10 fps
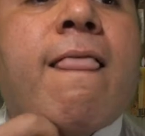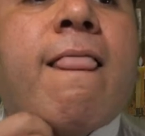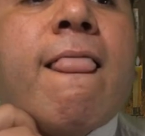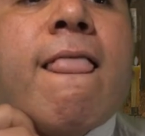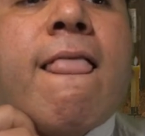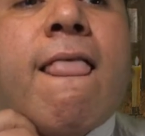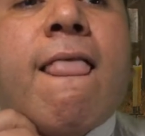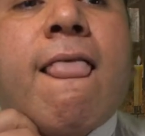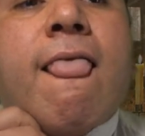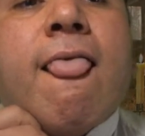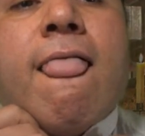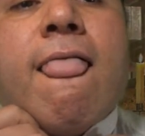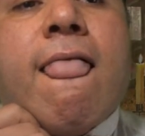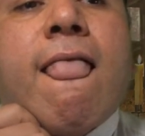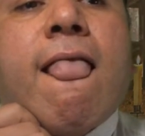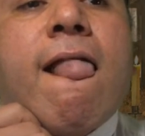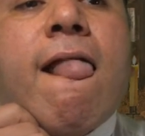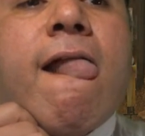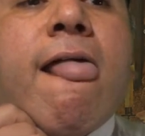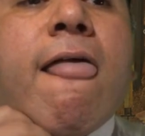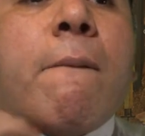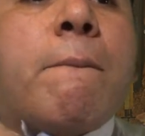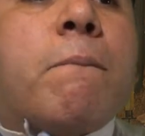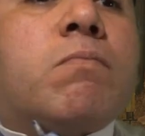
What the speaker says: (silence)